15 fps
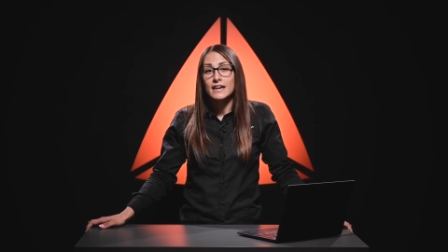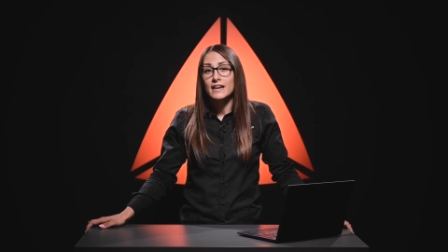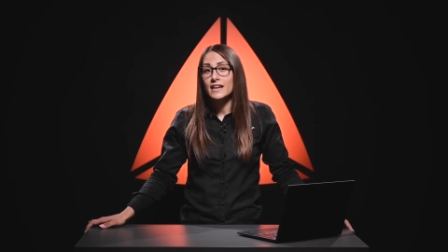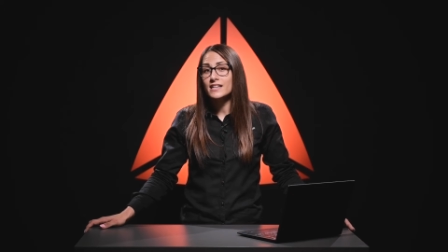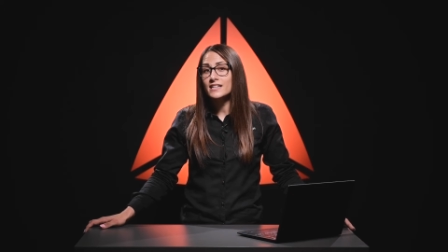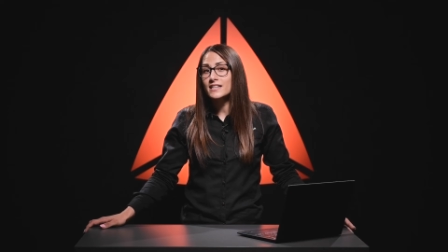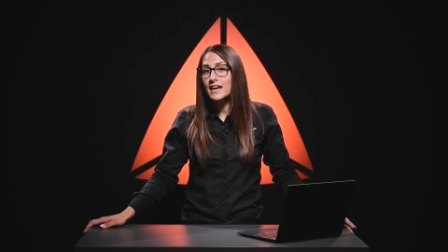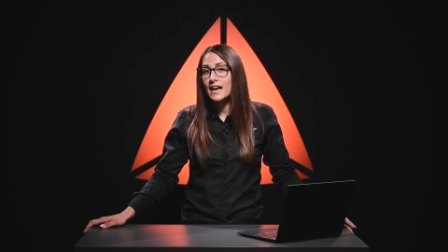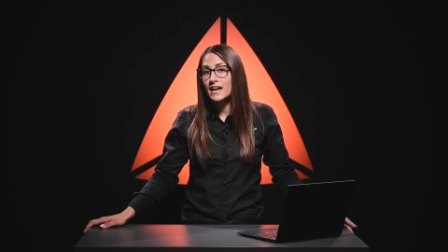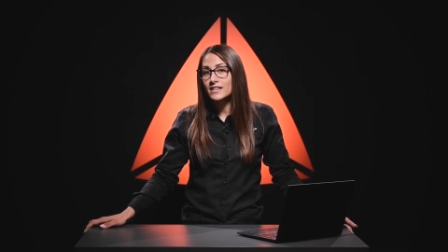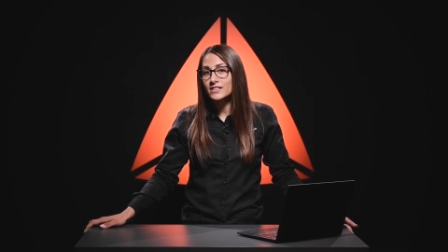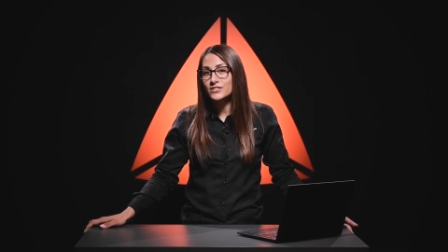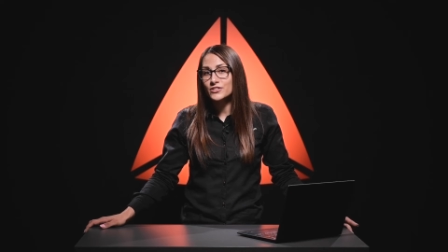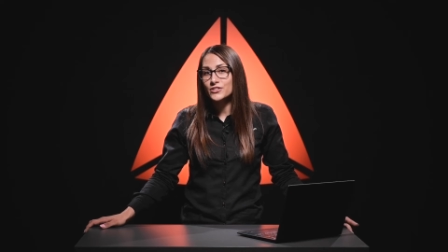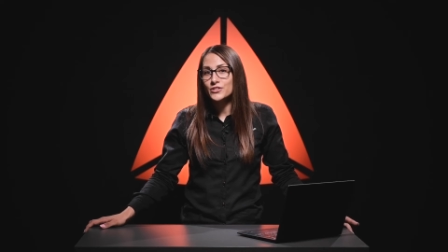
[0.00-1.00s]
In
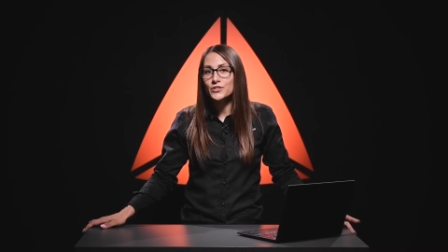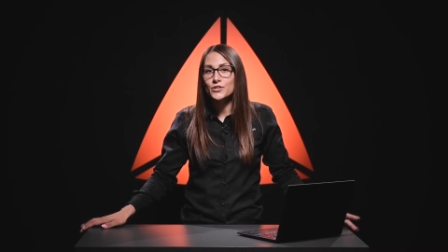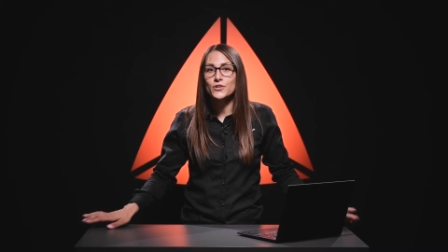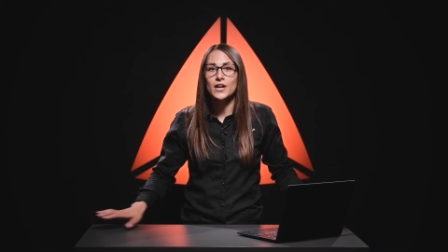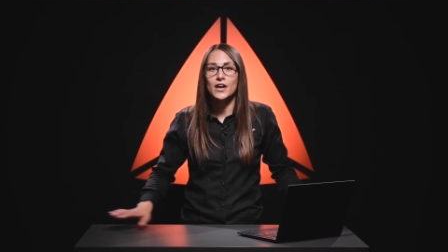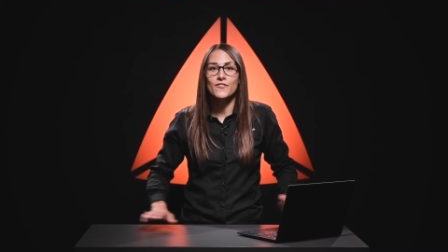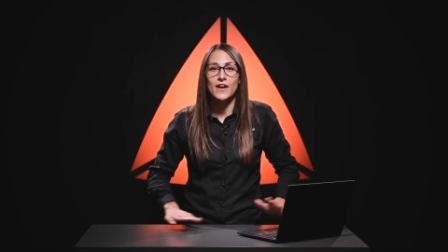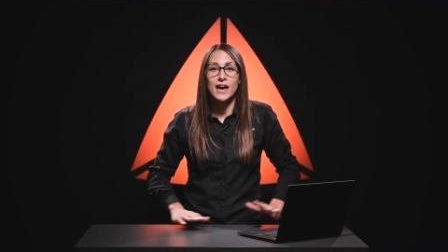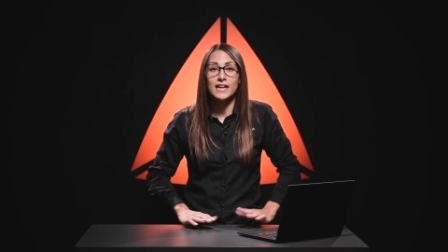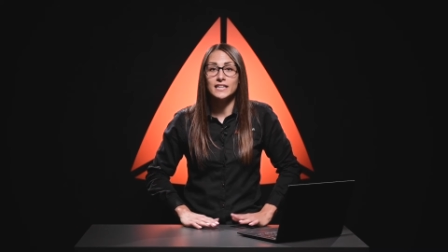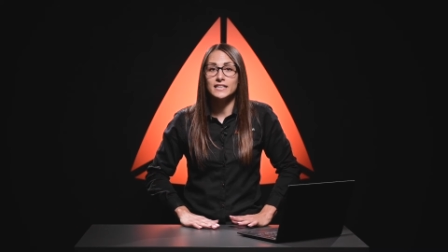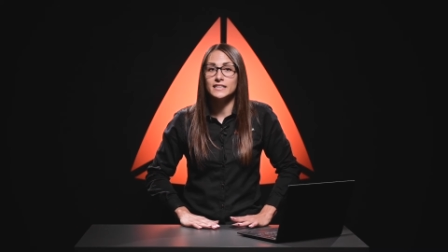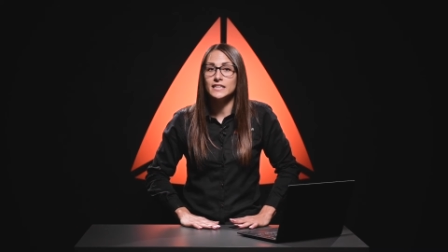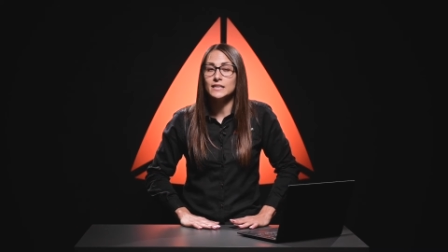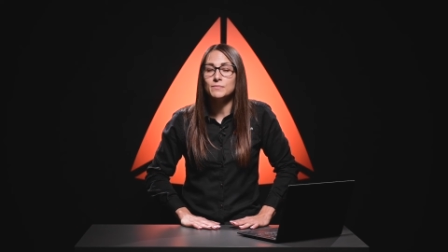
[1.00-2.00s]
case you have any
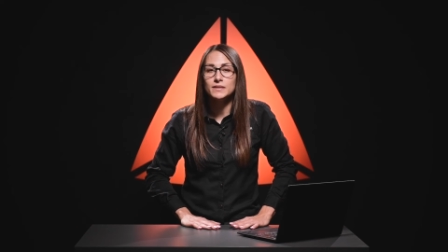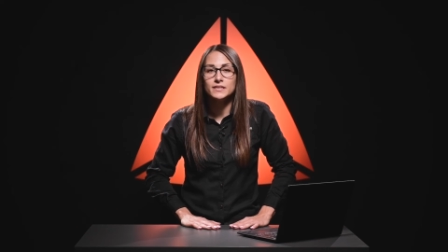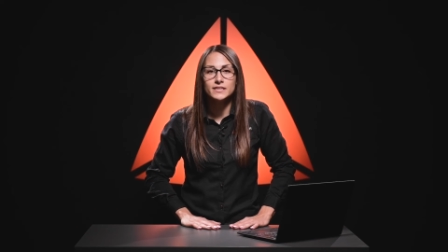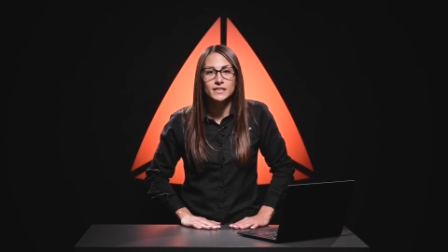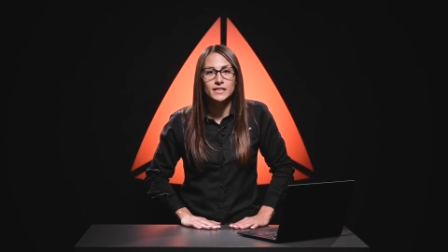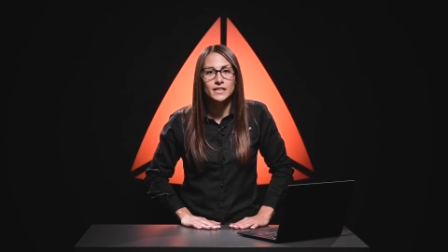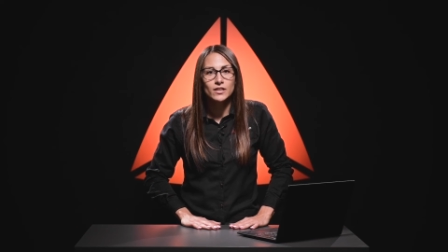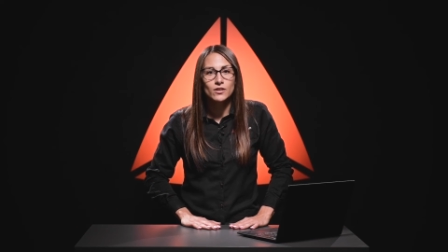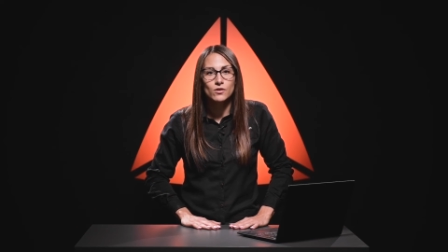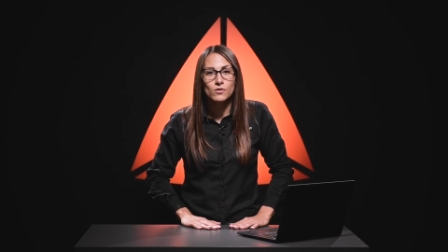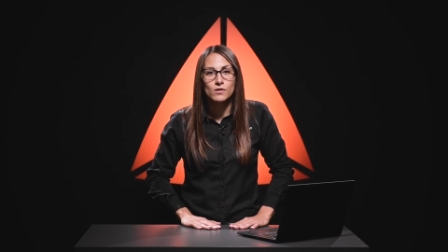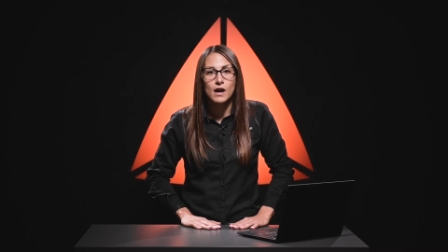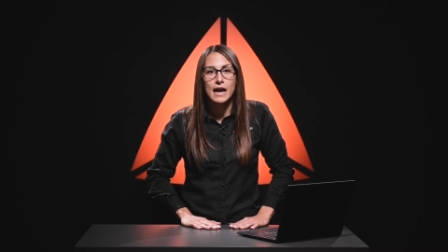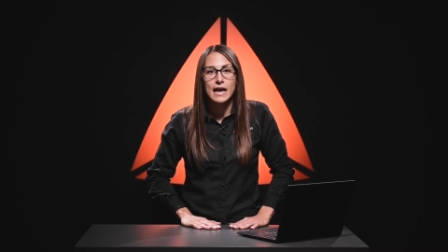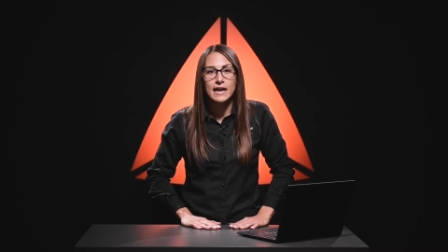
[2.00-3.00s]
DBC or
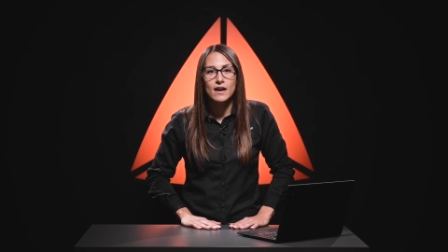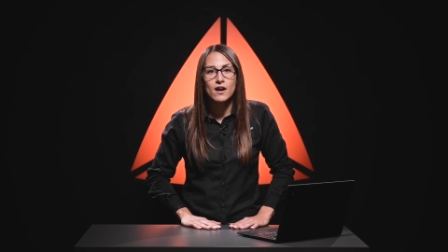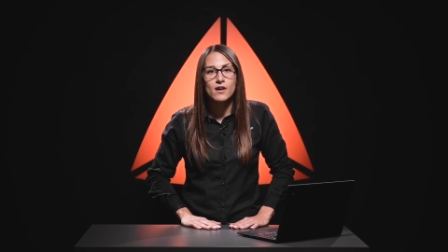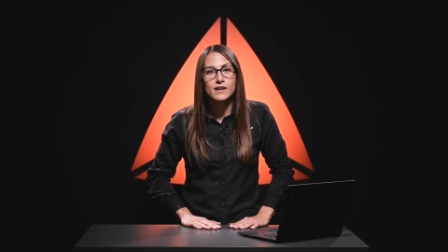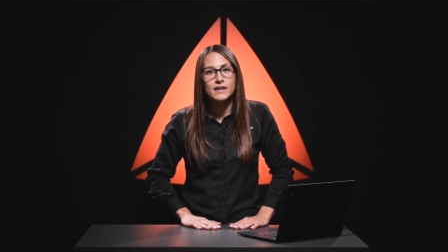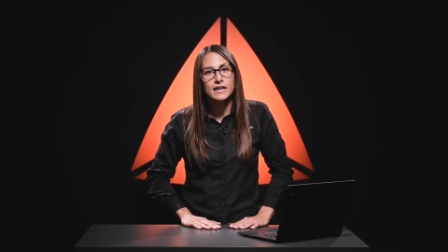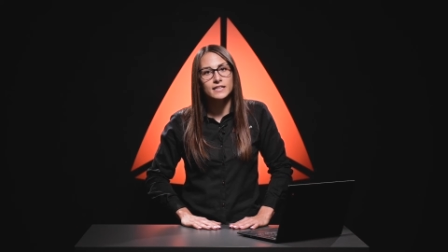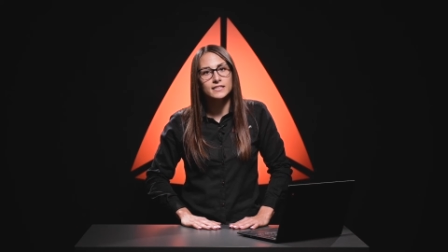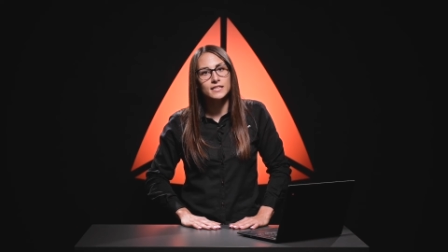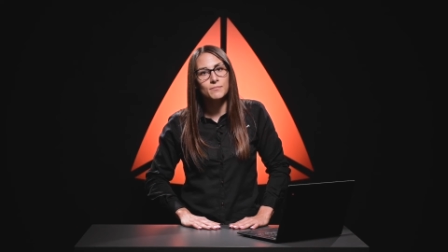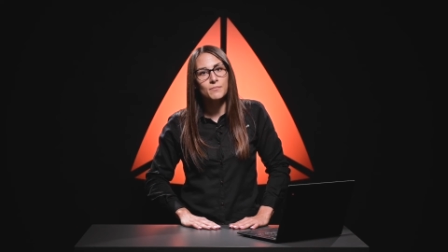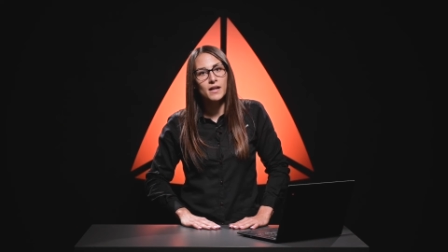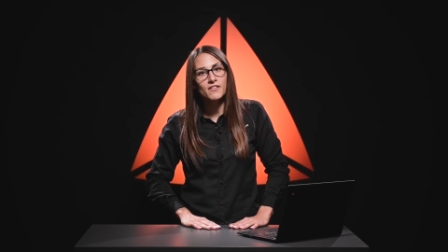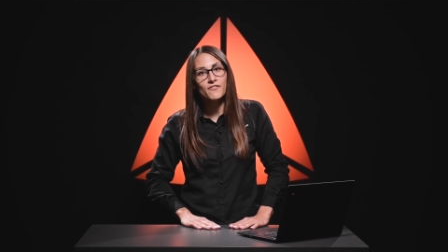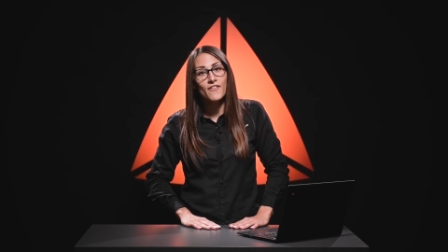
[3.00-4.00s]

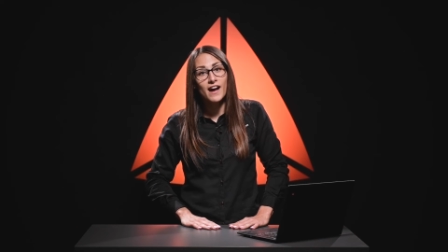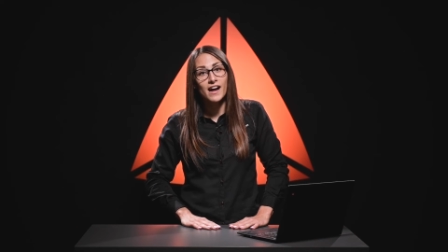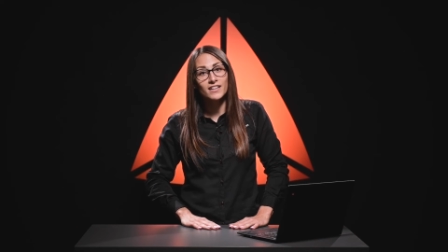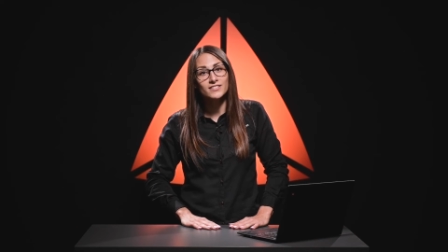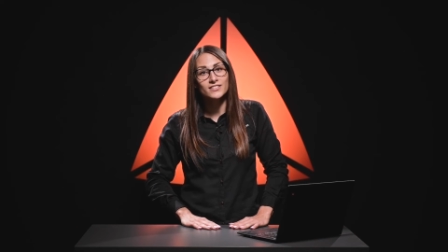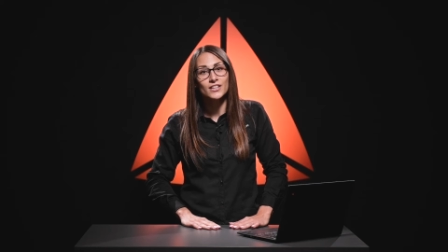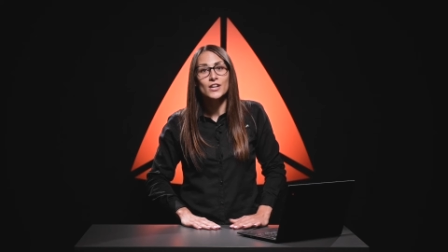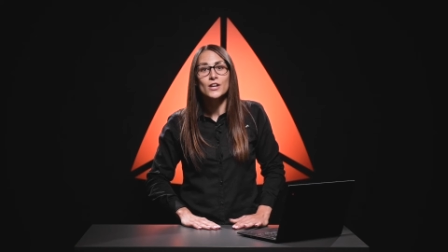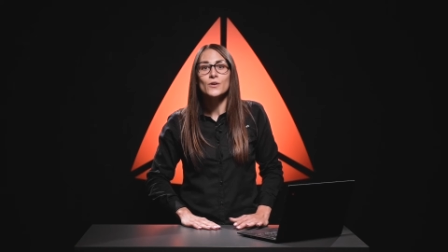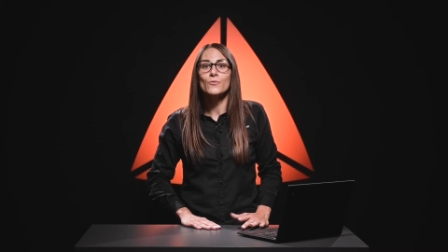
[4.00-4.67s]
ARXML files